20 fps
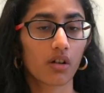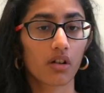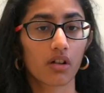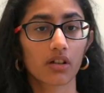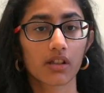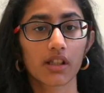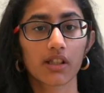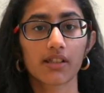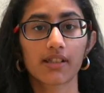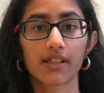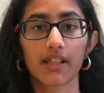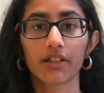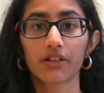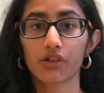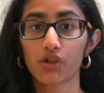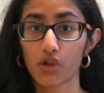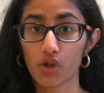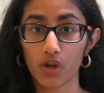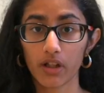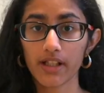or things
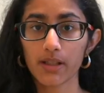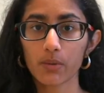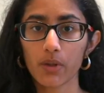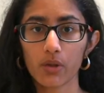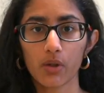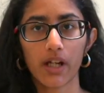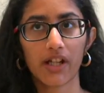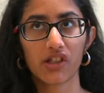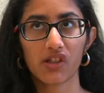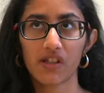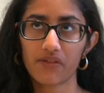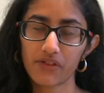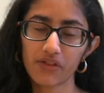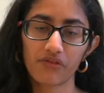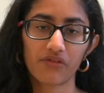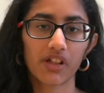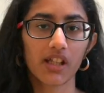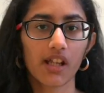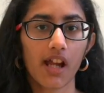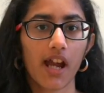like drawings where you actually have to
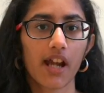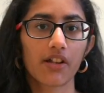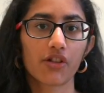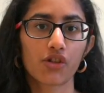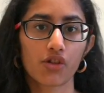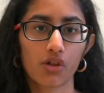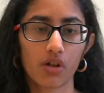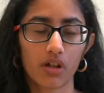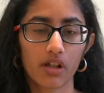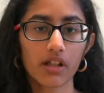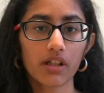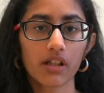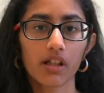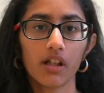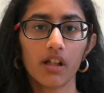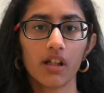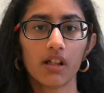freehand draw it.